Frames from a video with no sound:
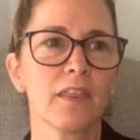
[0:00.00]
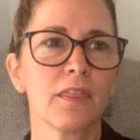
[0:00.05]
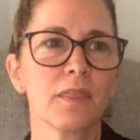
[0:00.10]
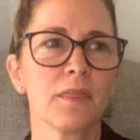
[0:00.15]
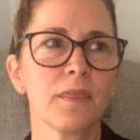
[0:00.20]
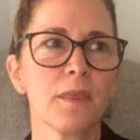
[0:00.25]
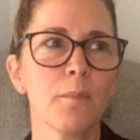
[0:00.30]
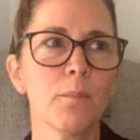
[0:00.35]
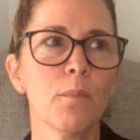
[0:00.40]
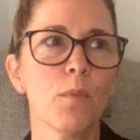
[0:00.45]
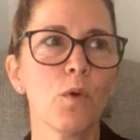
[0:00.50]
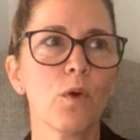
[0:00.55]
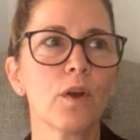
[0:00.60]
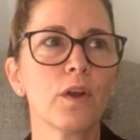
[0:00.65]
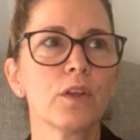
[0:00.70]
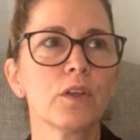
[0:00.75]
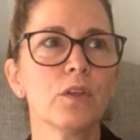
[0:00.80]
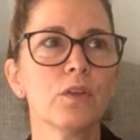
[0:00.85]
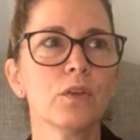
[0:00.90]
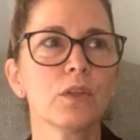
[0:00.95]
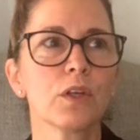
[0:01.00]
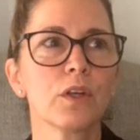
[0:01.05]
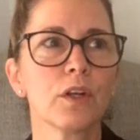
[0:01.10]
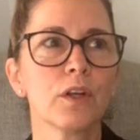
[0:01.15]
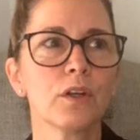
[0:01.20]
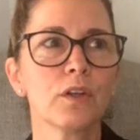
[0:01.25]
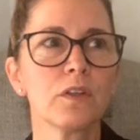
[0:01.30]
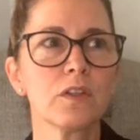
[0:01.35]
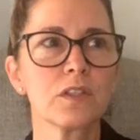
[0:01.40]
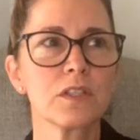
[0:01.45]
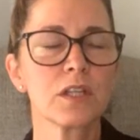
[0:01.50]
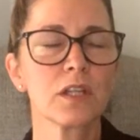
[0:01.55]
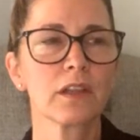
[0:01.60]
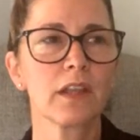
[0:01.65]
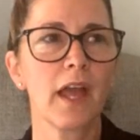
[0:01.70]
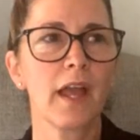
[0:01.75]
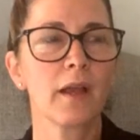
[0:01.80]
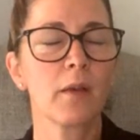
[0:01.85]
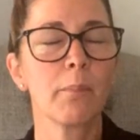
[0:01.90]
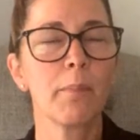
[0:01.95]
the more you learn to
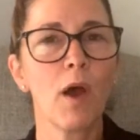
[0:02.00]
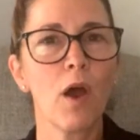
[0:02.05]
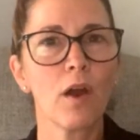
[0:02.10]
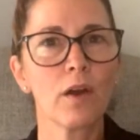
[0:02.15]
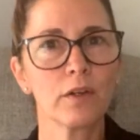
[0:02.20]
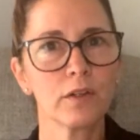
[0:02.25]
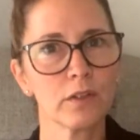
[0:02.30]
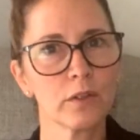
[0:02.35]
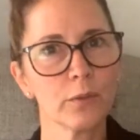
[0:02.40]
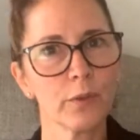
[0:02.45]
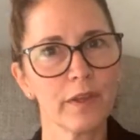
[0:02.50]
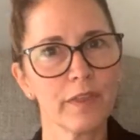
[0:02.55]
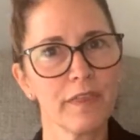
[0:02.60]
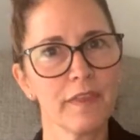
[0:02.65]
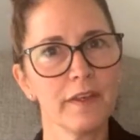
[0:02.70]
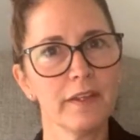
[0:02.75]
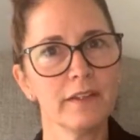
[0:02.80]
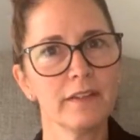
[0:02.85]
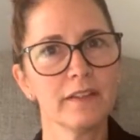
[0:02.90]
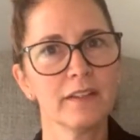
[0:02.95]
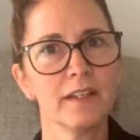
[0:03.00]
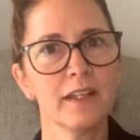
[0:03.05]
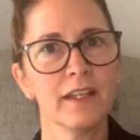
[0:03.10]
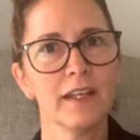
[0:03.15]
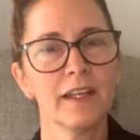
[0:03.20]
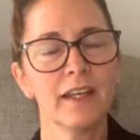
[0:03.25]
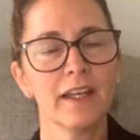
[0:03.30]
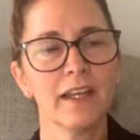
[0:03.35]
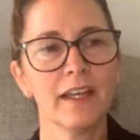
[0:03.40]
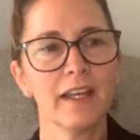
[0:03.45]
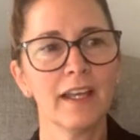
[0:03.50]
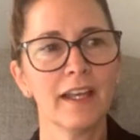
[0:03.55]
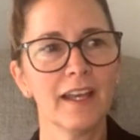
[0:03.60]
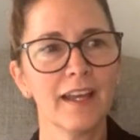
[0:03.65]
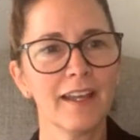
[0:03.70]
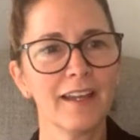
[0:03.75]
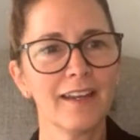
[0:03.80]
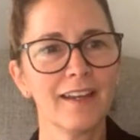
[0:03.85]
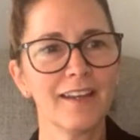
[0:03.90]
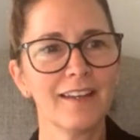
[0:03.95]
like partner with it
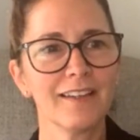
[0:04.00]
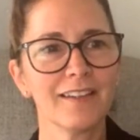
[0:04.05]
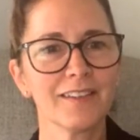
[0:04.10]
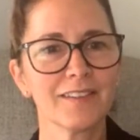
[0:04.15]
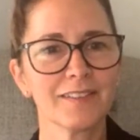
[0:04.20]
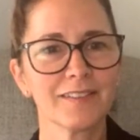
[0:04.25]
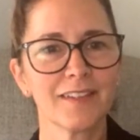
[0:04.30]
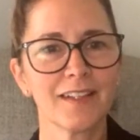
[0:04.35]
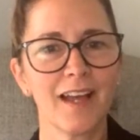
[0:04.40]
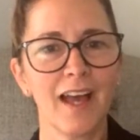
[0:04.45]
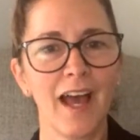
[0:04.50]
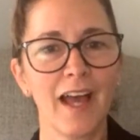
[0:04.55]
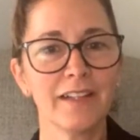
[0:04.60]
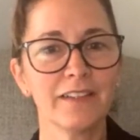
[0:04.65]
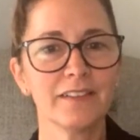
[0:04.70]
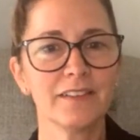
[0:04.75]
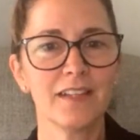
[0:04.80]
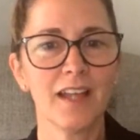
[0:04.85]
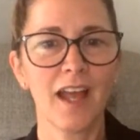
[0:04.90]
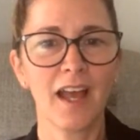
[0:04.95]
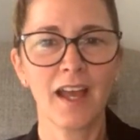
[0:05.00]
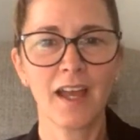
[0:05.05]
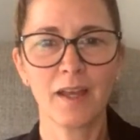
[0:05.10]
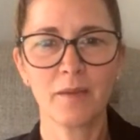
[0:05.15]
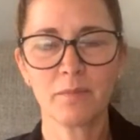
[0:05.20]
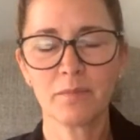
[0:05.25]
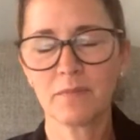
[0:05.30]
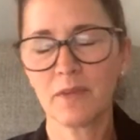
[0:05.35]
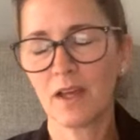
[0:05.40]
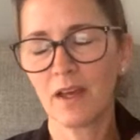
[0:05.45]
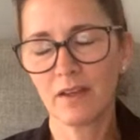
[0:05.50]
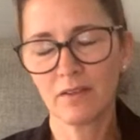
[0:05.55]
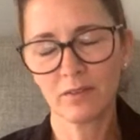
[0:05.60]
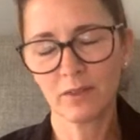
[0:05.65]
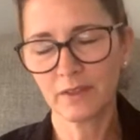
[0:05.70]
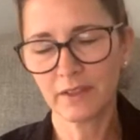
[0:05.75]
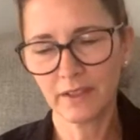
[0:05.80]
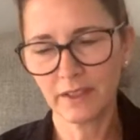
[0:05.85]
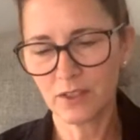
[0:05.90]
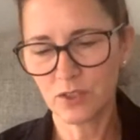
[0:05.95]
and i i'm not
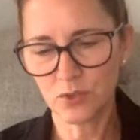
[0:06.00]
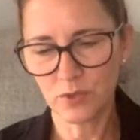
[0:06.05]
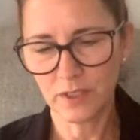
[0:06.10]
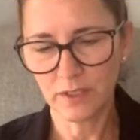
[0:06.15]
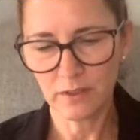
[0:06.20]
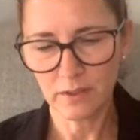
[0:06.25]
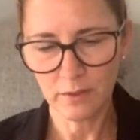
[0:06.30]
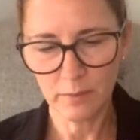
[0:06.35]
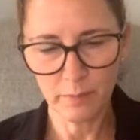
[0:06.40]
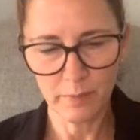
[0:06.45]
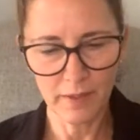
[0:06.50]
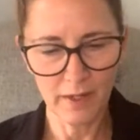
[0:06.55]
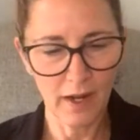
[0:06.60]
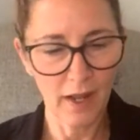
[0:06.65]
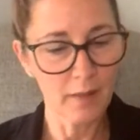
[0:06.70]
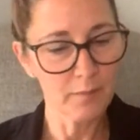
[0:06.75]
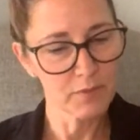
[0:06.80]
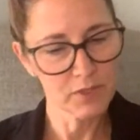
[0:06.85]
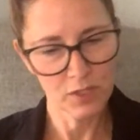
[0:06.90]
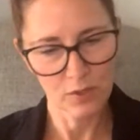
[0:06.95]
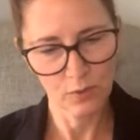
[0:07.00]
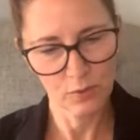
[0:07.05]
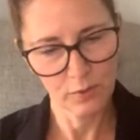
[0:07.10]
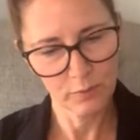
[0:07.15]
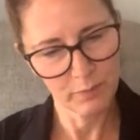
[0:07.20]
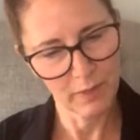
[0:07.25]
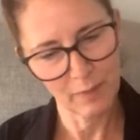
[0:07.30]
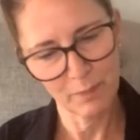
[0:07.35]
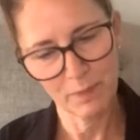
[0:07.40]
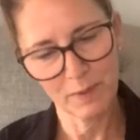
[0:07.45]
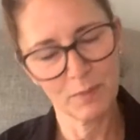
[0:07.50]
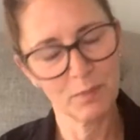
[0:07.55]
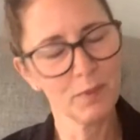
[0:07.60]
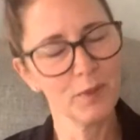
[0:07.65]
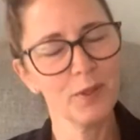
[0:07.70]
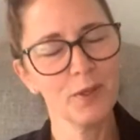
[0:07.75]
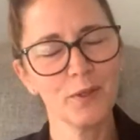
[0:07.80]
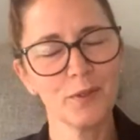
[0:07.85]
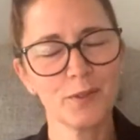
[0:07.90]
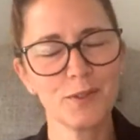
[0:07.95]
really a drinker but i'm told by people
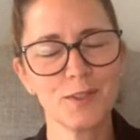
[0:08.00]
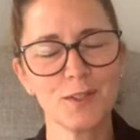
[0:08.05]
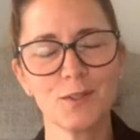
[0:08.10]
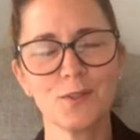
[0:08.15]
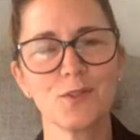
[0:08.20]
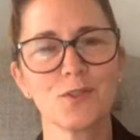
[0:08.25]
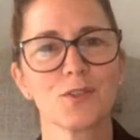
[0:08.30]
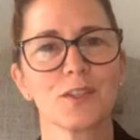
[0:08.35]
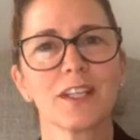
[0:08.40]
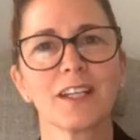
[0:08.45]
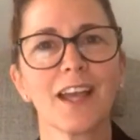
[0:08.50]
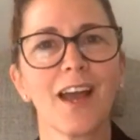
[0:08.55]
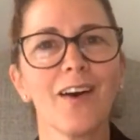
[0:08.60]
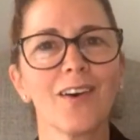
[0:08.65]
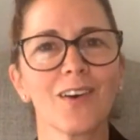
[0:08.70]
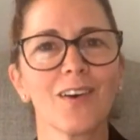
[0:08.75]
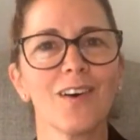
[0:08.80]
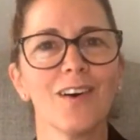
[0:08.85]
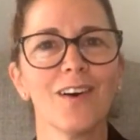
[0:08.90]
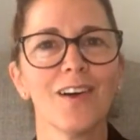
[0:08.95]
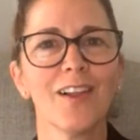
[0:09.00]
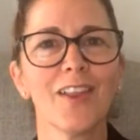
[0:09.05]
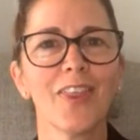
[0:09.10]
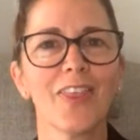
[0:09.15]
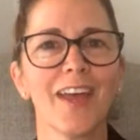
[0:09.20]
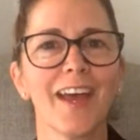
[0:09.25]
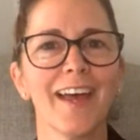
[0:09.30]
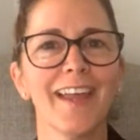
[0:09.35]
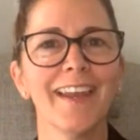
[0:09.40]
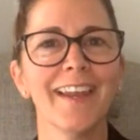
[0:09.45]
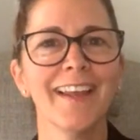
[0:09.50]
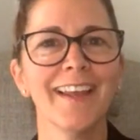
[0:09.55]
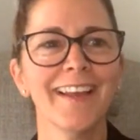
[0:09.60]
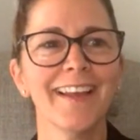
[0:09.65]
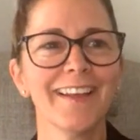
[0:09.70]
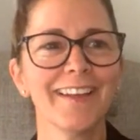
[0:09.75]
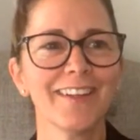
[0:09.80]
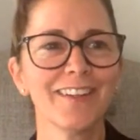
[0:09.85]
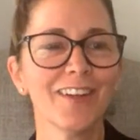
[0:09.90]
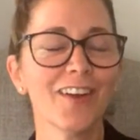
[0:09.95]
who do drink alcohol that
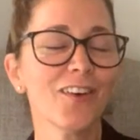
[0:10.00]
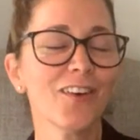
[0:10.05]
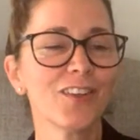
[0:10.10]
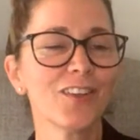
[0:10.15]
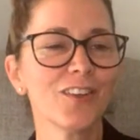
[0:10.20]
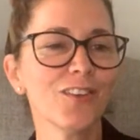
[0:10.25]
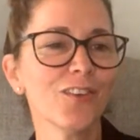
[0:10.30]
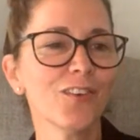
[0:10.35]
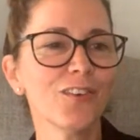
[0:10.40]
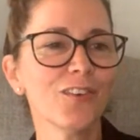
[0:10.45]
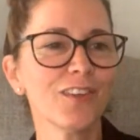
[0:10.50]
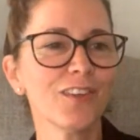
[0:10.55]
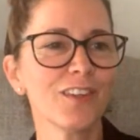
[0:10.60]
you know you